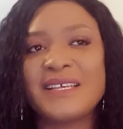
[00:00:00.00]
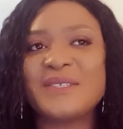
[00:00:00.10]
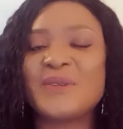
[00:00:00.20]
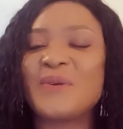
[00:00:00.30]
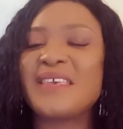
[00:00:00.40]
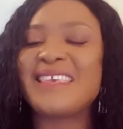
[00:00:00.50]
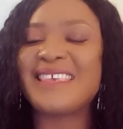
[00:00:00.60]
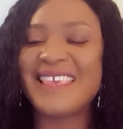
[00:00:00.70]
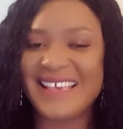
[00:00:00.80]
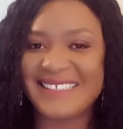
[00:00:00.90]
So
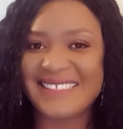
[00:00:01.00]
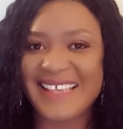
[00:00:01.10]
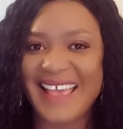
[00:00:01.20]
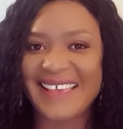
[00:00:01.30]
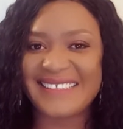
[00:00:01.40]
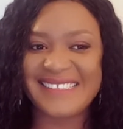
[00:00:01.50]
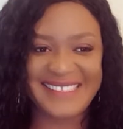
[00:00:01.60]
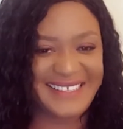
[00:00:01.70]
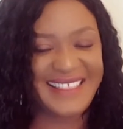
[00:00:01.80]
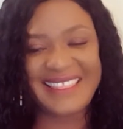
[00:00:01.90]
yes,
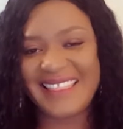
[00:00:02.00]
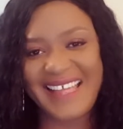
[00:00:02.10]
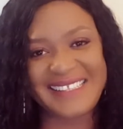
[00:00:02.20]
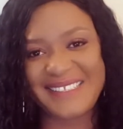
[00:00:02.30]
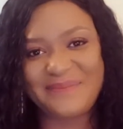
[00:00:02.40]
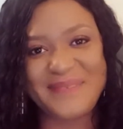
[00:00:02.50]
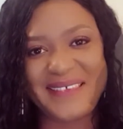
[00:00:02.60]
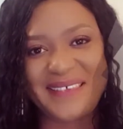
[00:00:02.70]
guys, that's me.